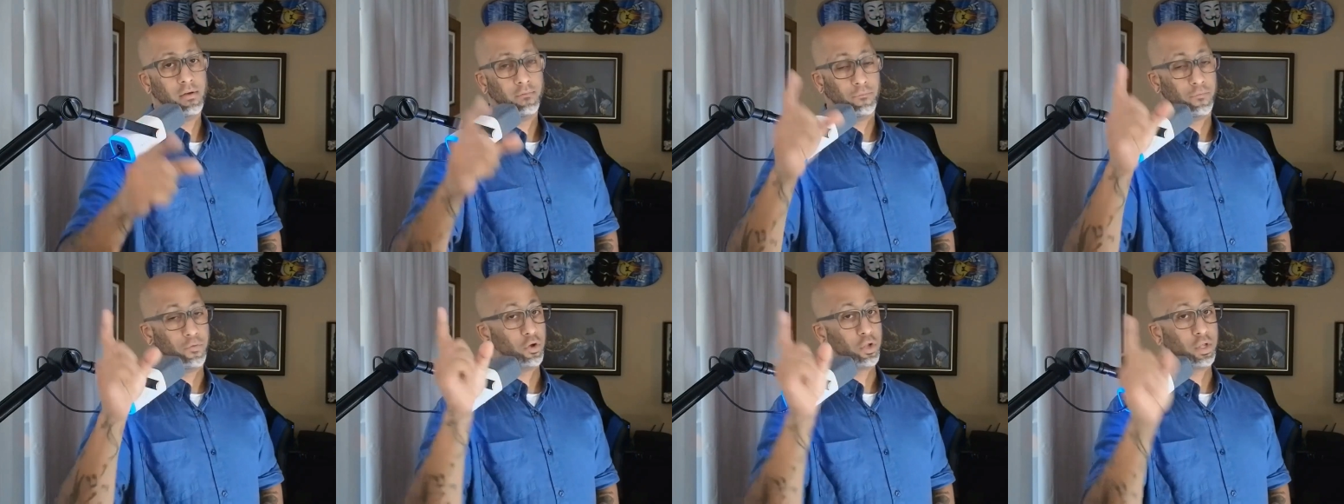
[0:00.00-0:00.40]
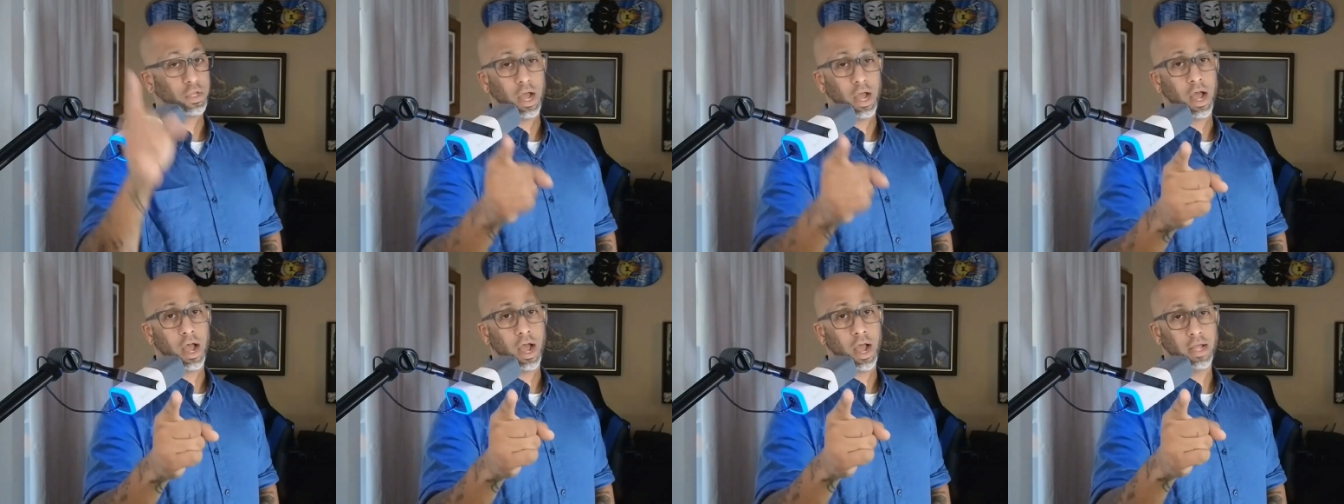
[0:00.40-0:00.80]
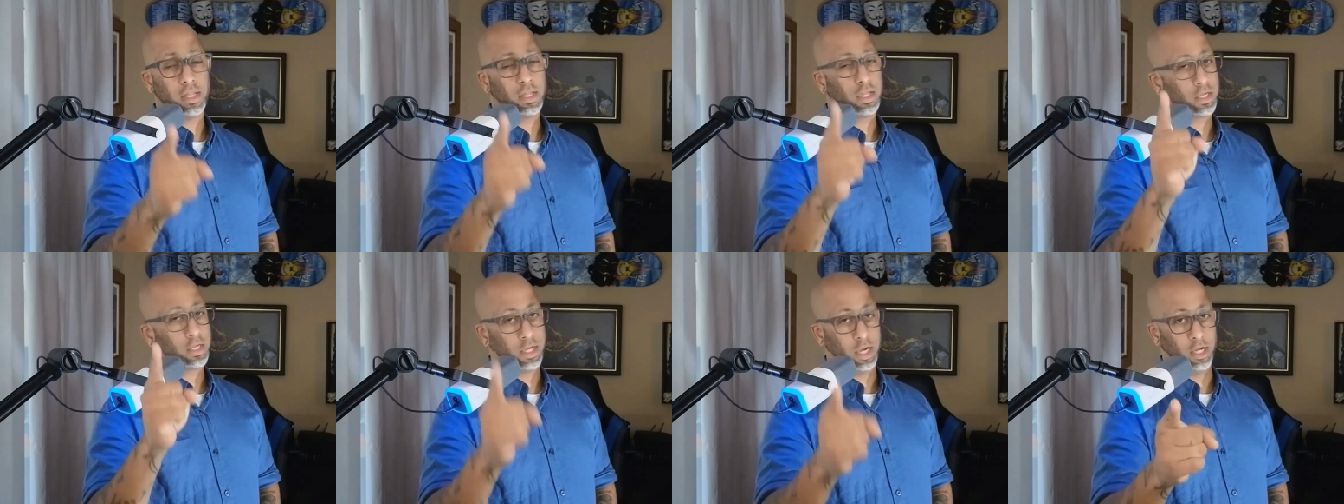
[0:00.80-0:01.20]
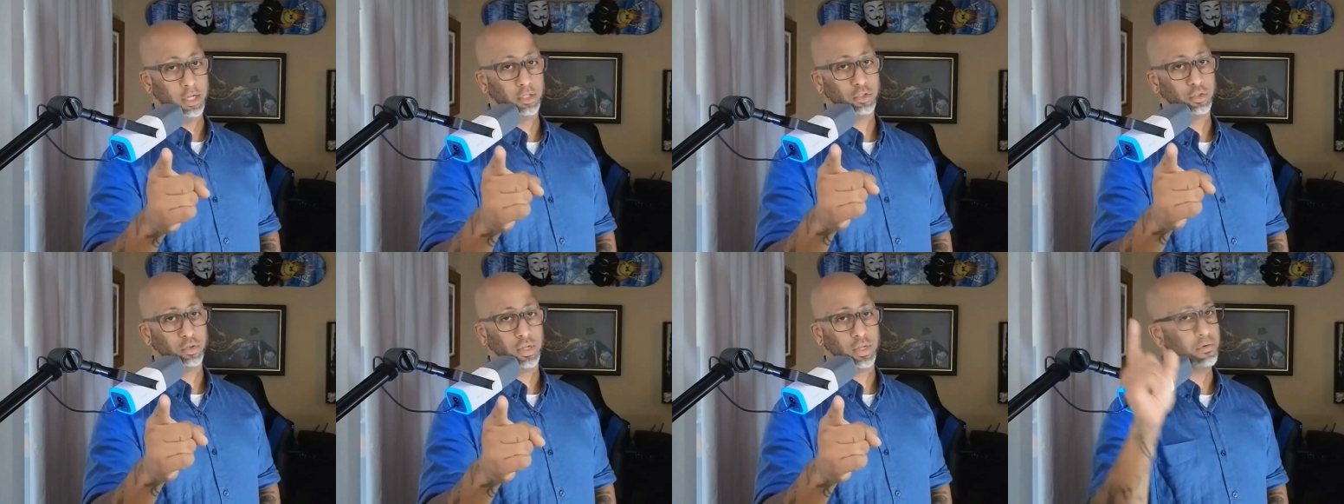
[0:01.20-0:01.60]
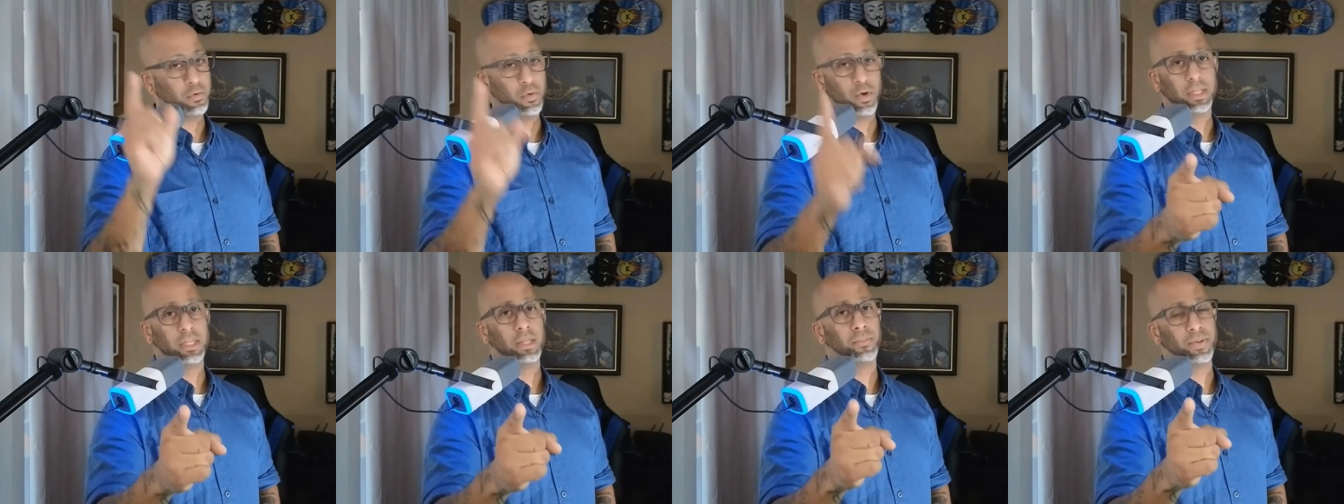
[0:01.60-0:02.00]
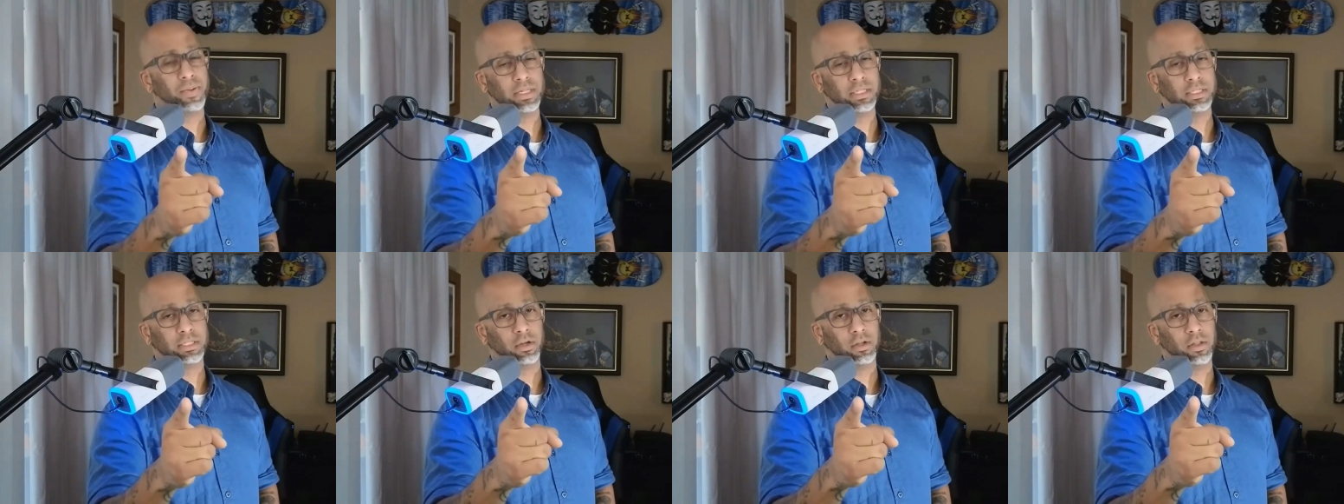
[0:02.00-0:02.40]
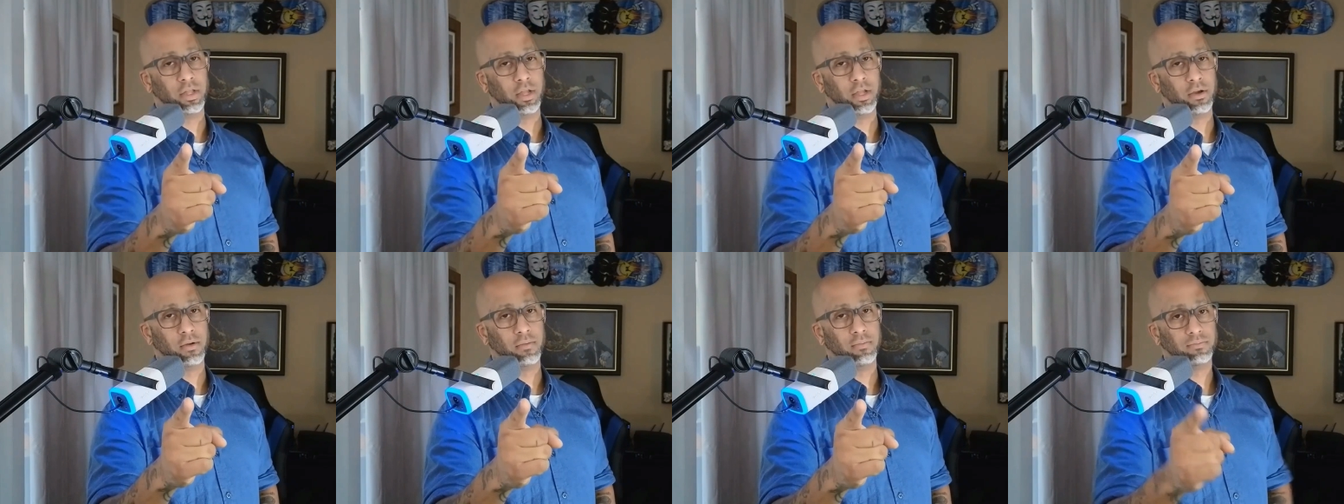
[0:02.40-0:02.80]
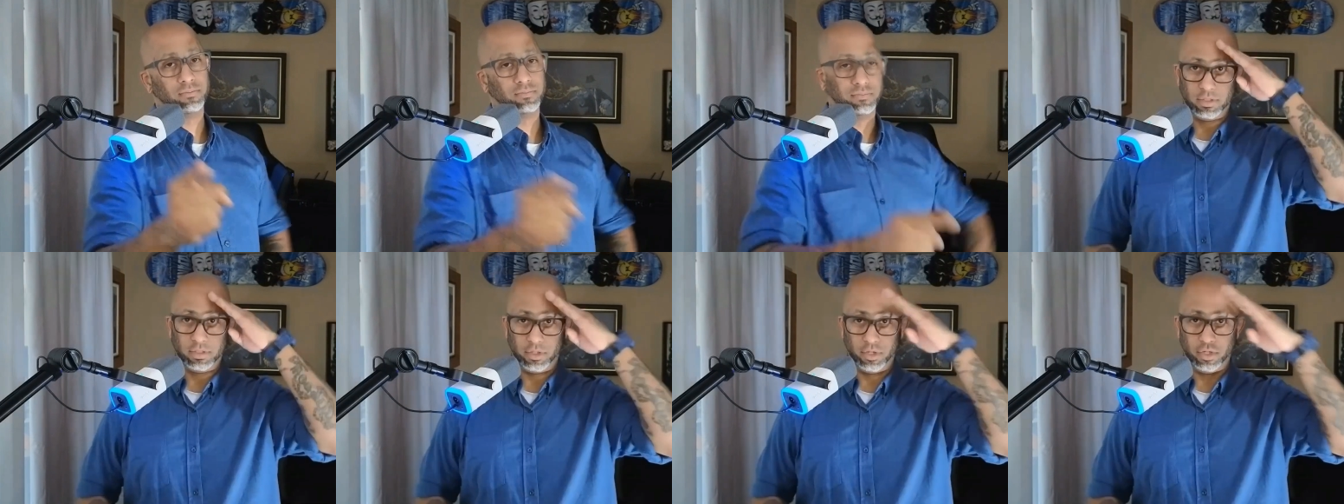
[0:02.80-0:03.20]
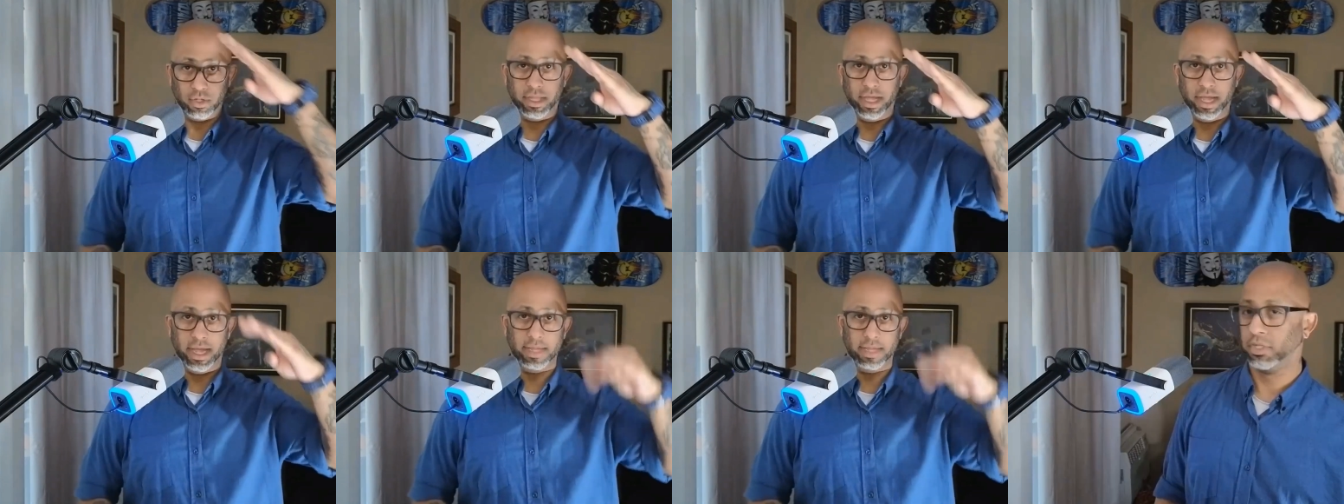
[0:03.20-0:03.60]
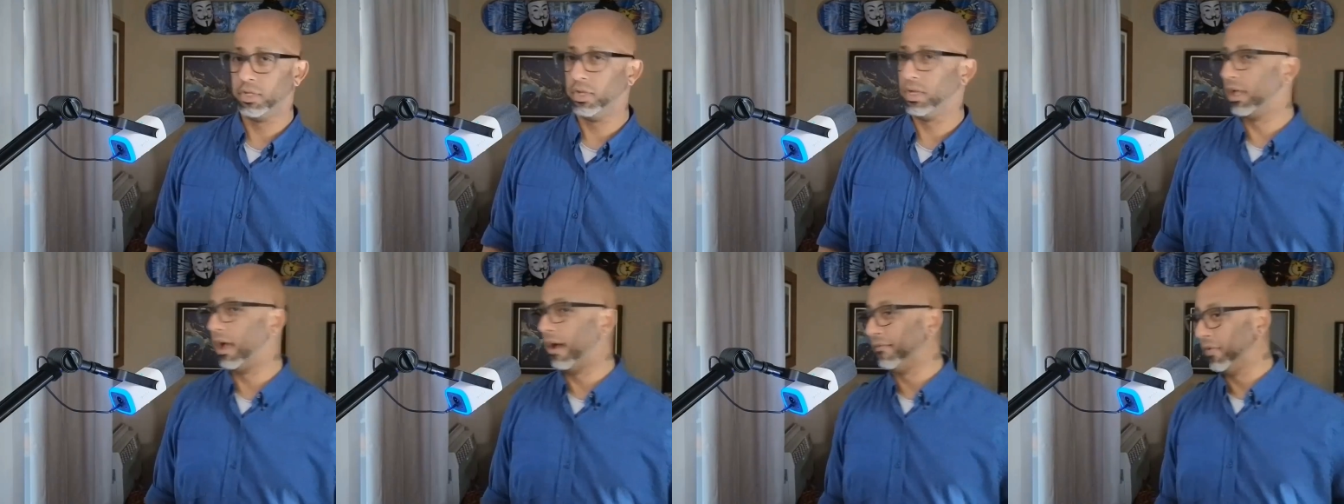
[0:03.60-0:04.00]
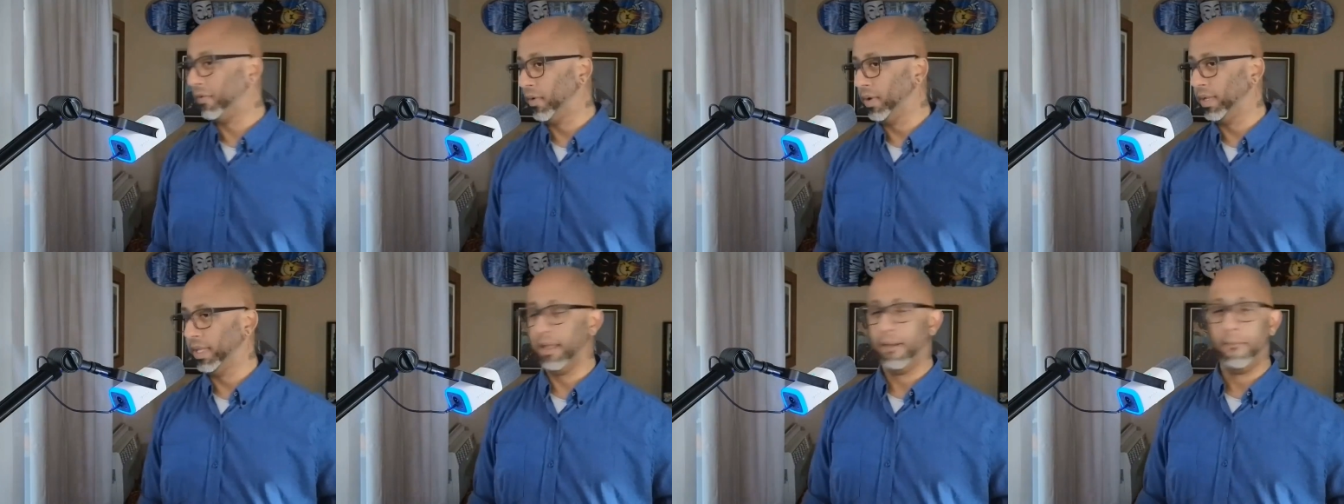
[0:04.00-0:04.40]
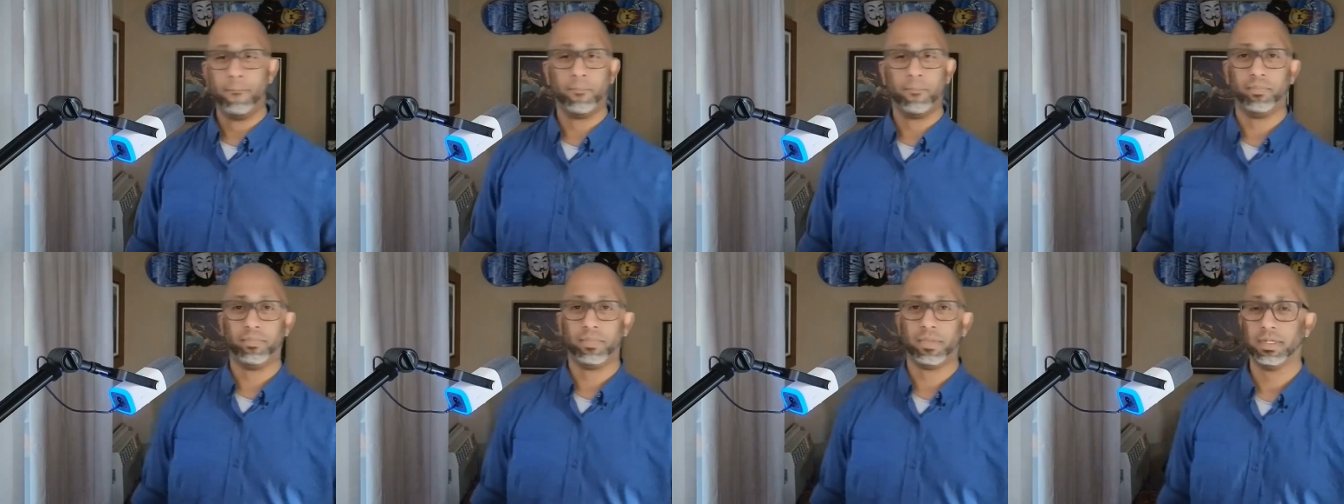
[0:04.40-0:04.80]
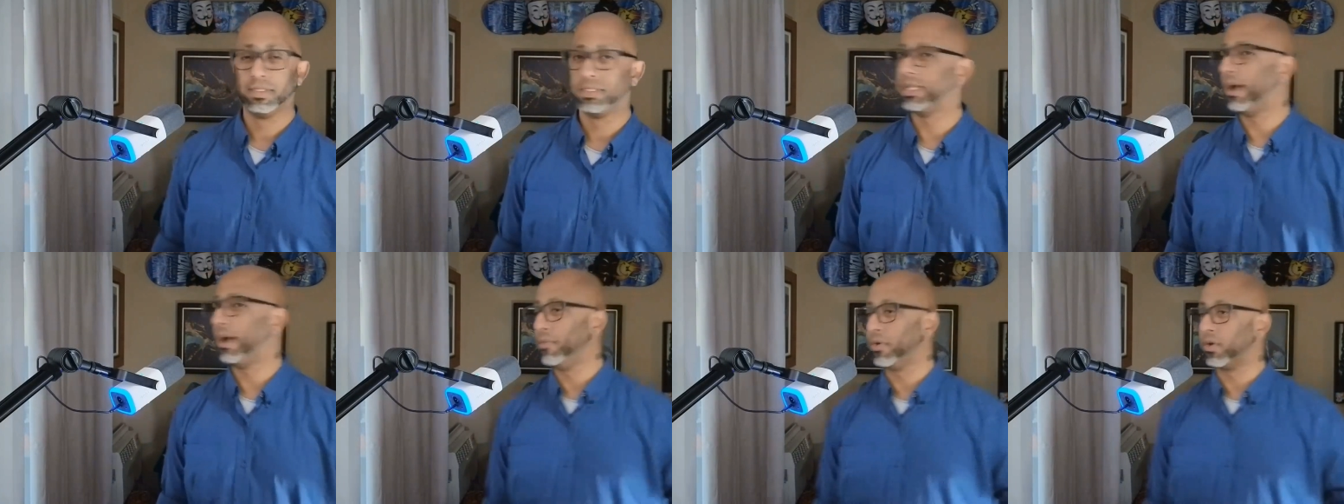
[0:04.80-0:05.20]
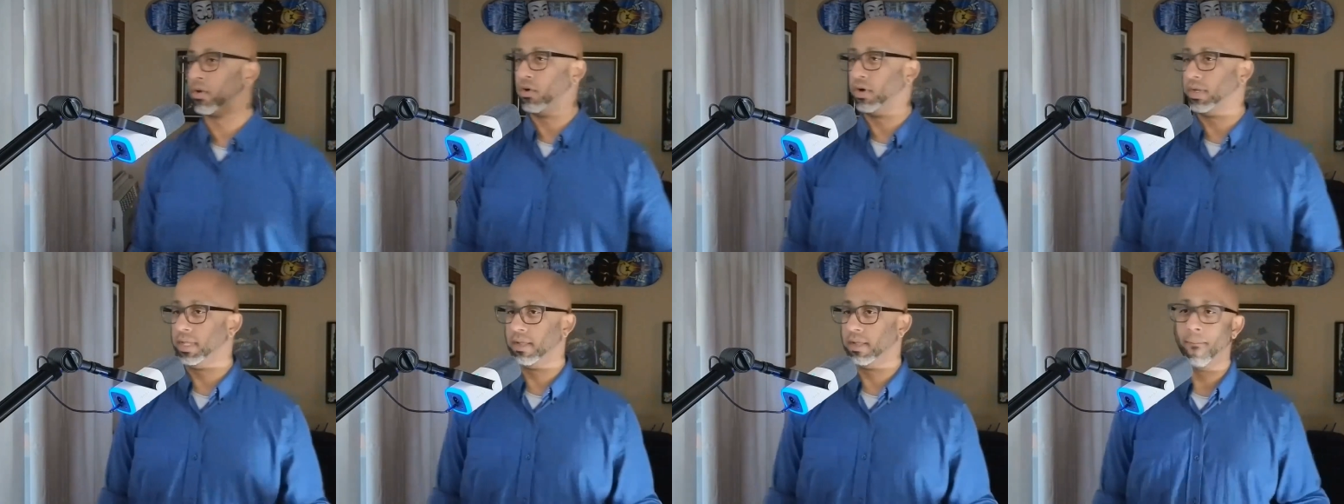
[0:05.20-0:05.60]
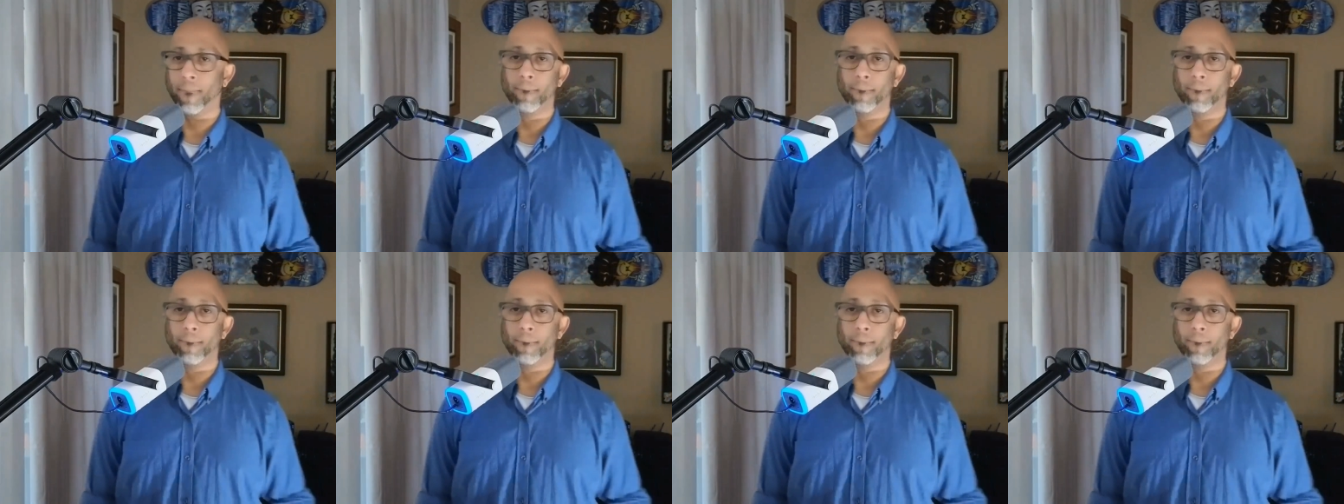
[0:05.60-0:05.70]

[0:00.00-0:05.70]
For God, country, everyone depends on you. Good day. Turn it off already. Stop recording.